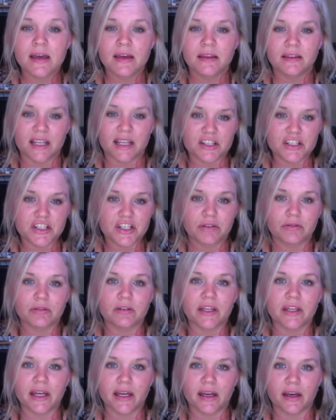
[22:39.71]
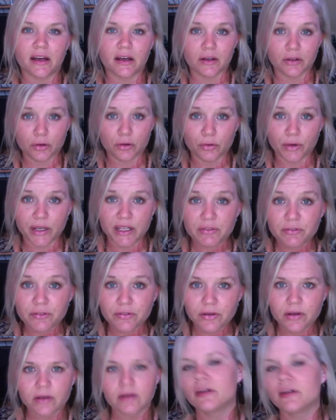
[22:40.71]
that's generally a grief
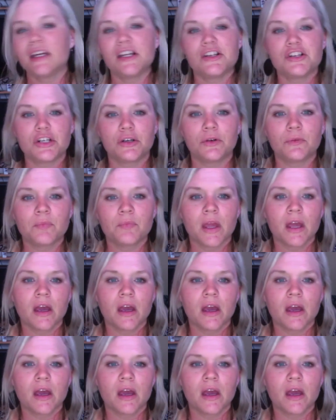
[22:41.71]
issue.